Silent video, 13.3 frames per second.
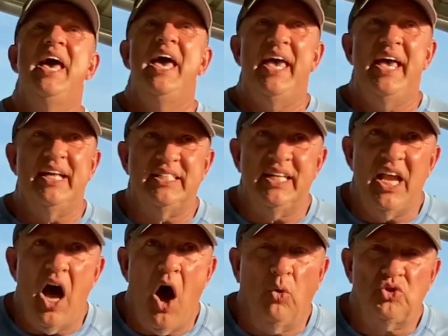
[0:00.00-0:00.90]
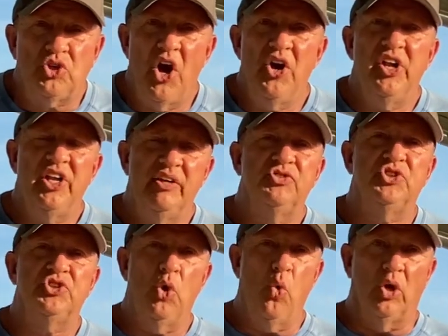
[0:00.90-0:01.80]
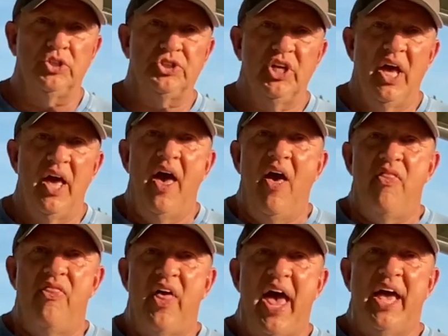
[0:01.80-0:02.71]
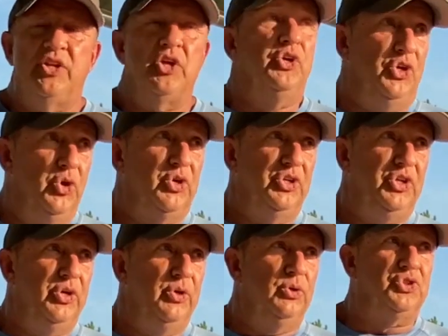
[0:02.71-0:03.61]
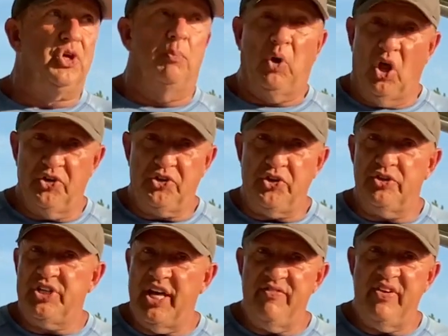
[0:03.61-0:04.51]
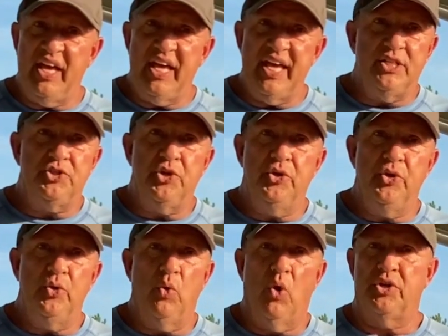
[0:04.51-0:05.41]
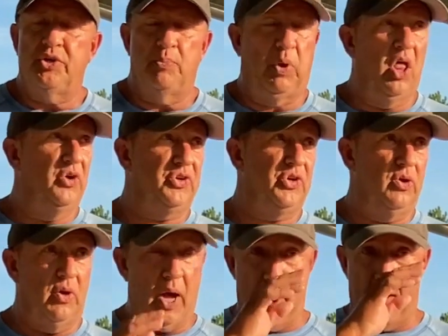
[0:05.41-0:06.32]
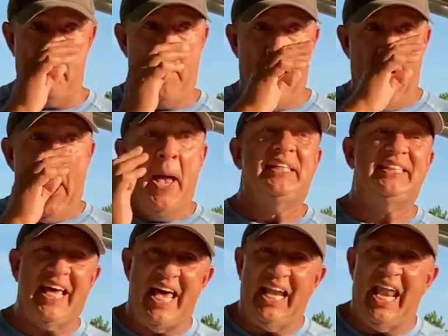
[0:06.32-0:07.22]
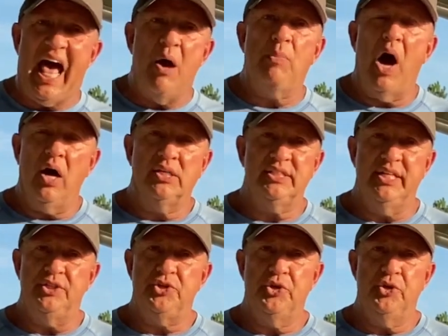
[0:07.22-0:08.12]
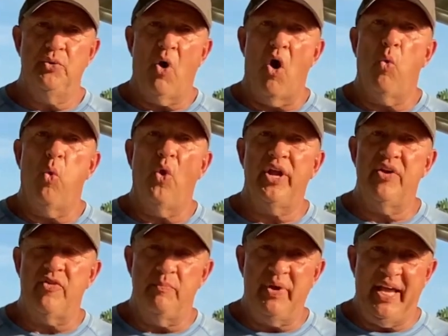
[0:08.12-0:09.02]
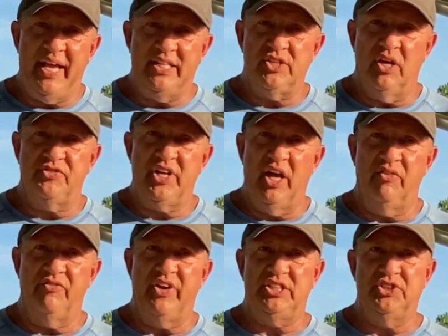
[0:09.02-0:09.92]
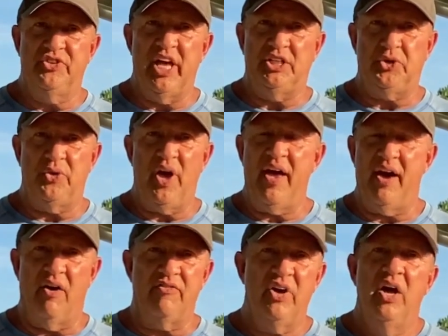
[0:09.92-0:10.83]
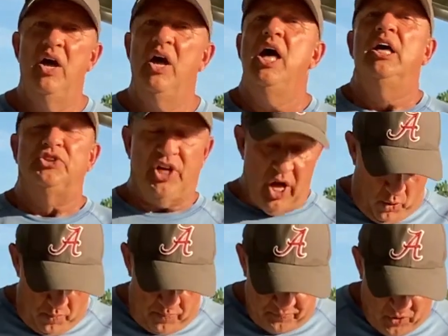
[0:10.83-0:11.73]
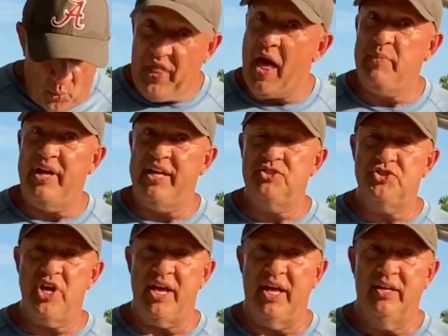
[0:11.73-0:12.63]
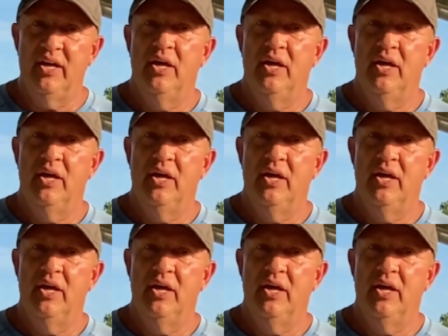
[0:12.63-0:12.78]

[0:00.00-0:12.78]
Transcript: is an alternative source that you could use to plug your TV into or to plug your satellite box into or whatever means of television that you have. So with that being said,